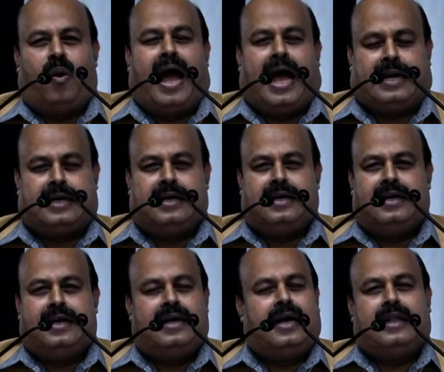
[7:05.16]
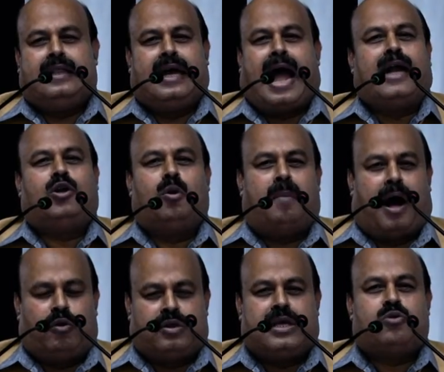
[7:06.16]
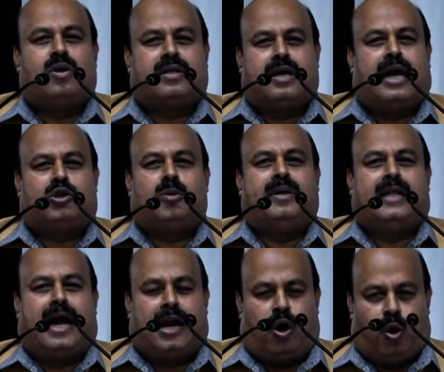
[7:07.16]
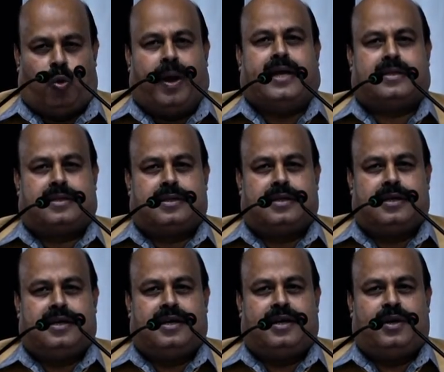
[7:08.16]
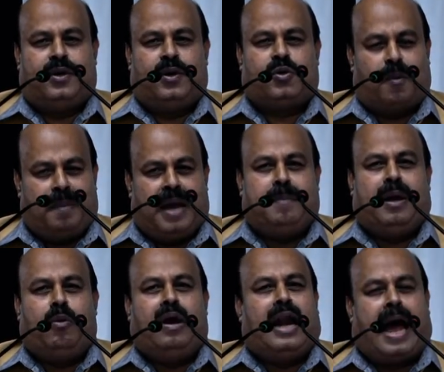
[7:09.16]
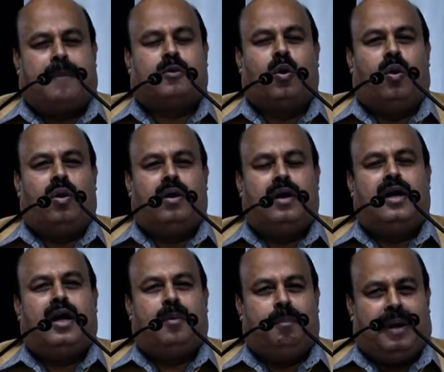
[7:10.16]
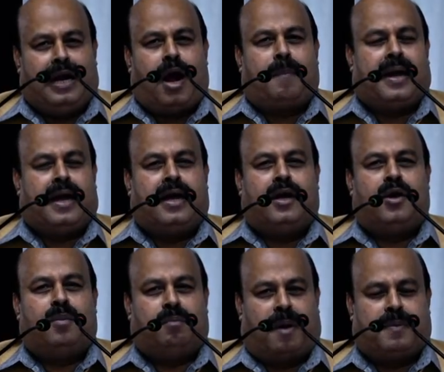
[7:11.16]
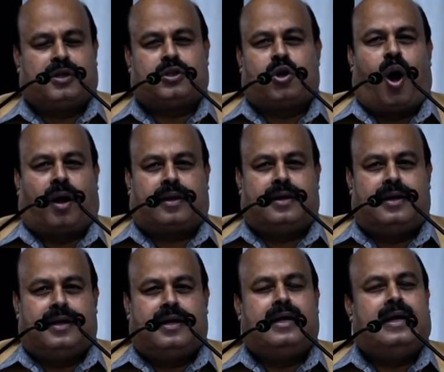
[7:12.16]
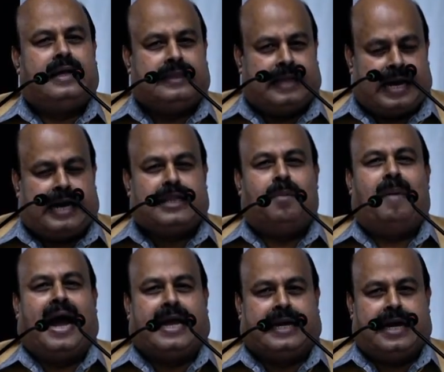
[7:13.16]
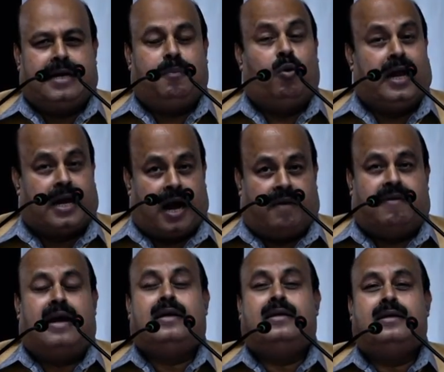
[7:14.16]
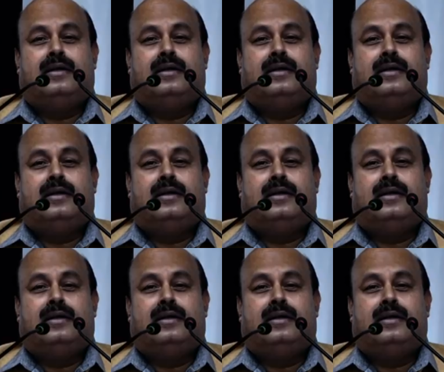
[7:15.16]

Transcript: where the hand to mouth situation has to be there always. So maybe we'll have to build up a buffer stock. There are the mine end fully covered,